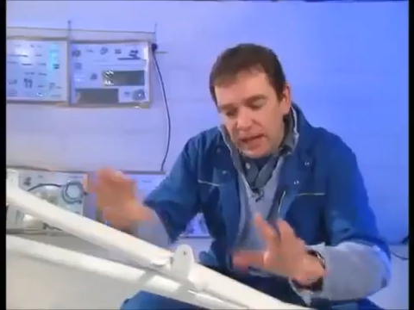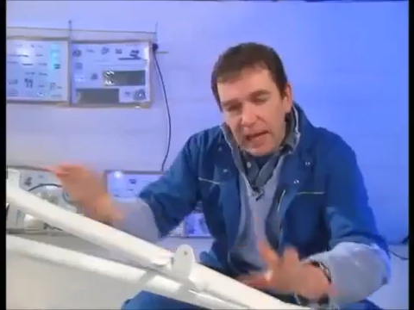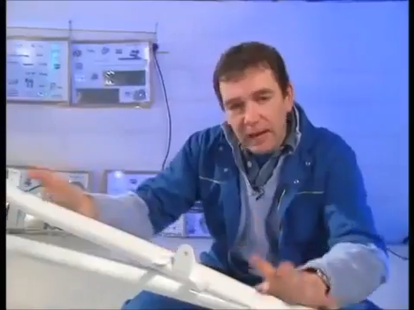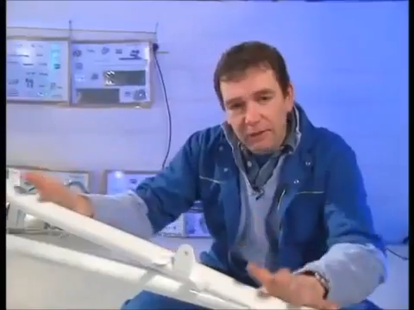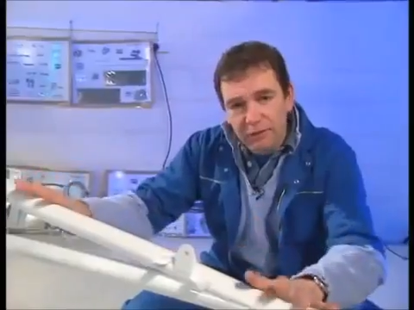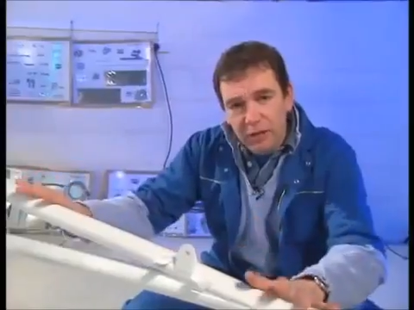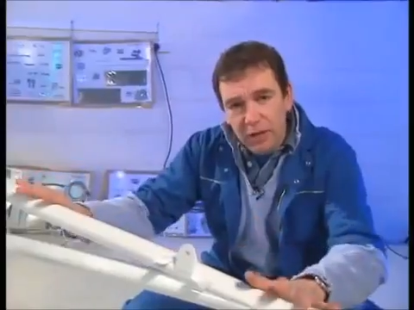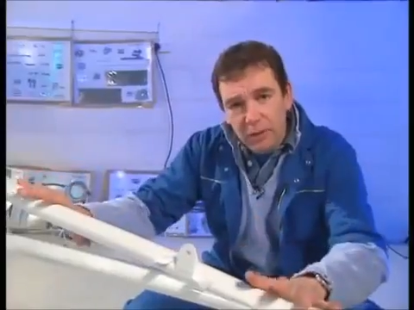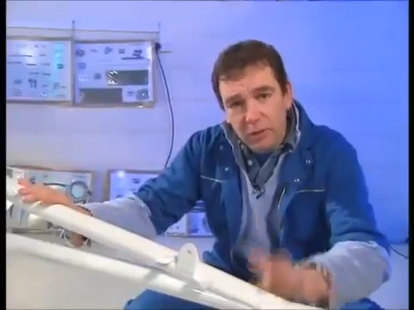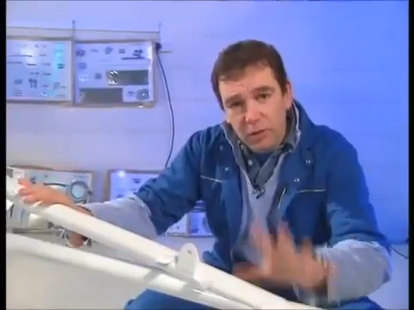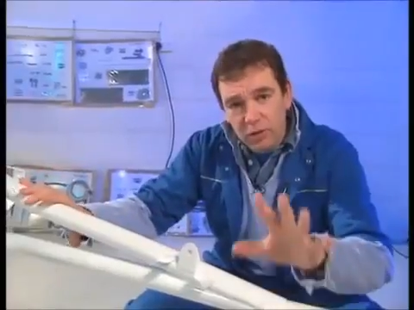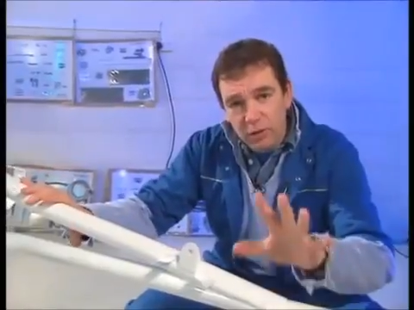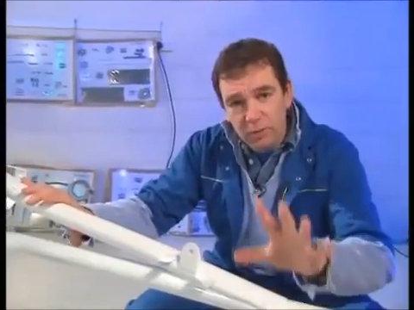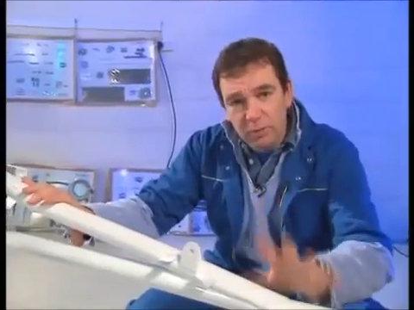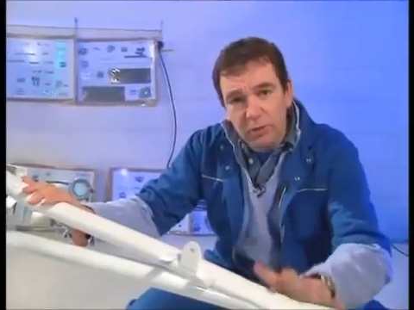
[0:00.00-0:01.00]
the airframe,
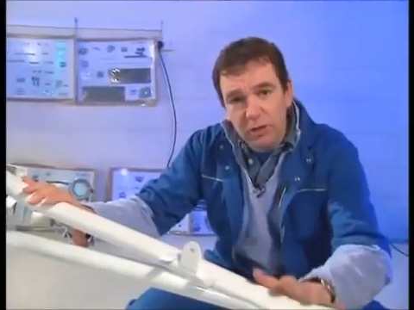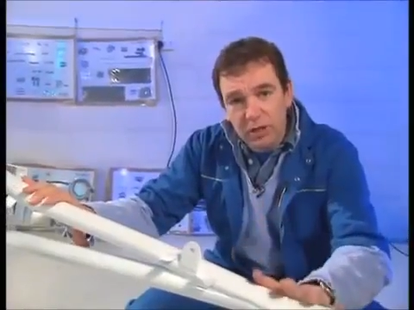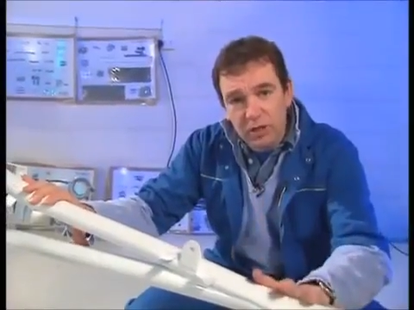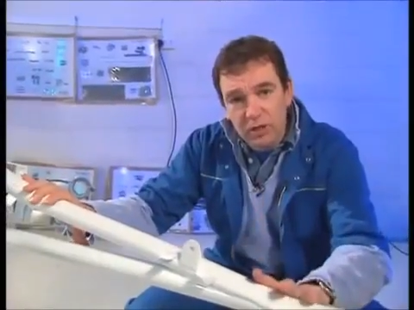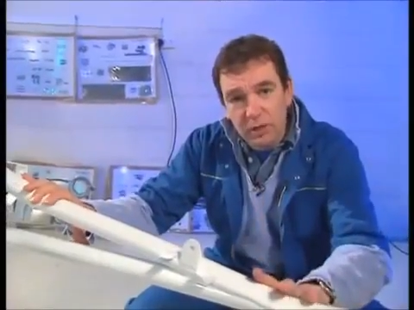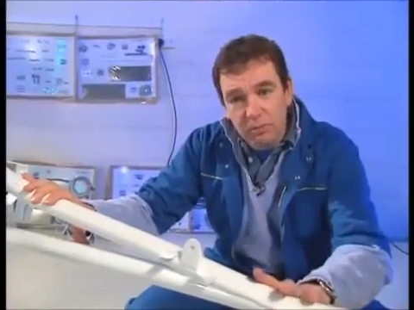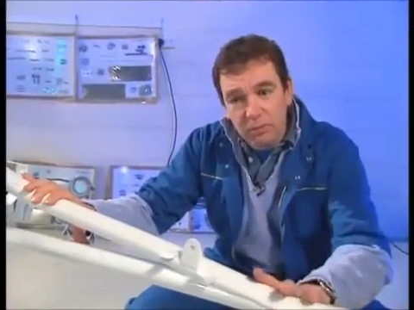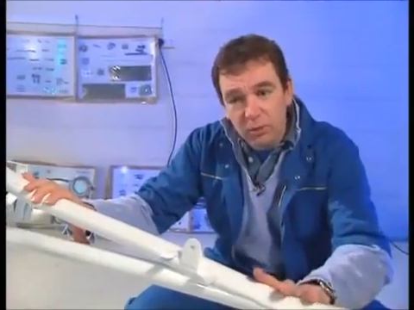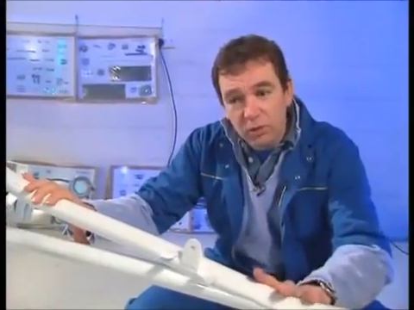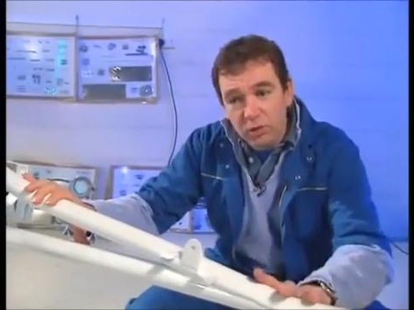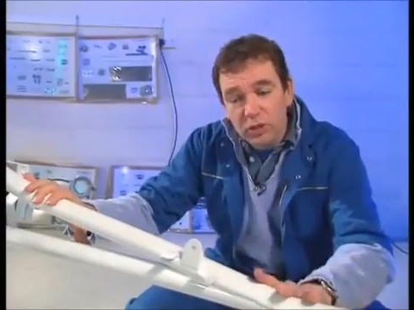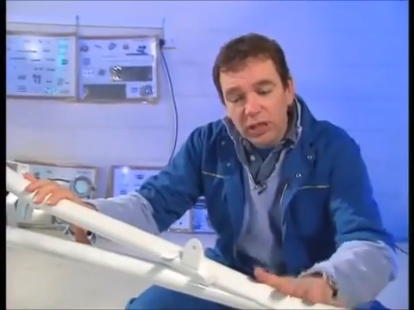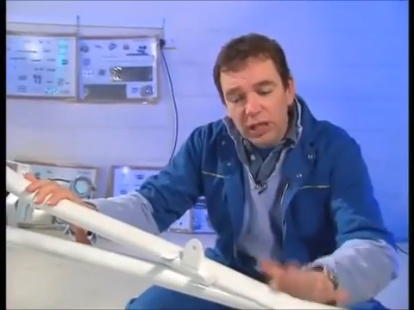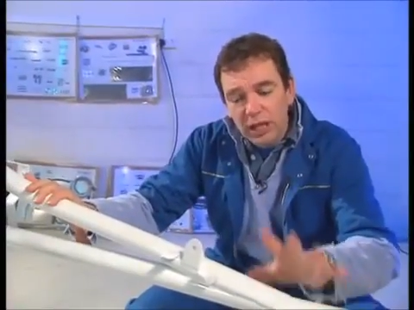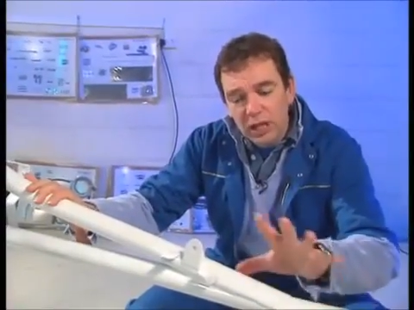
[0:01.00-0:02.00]
which I'd
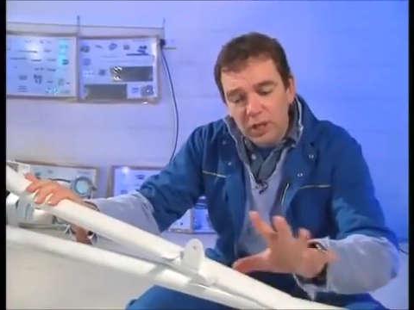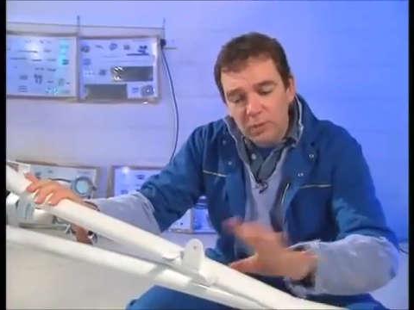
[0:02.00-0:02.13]
pre-assembled,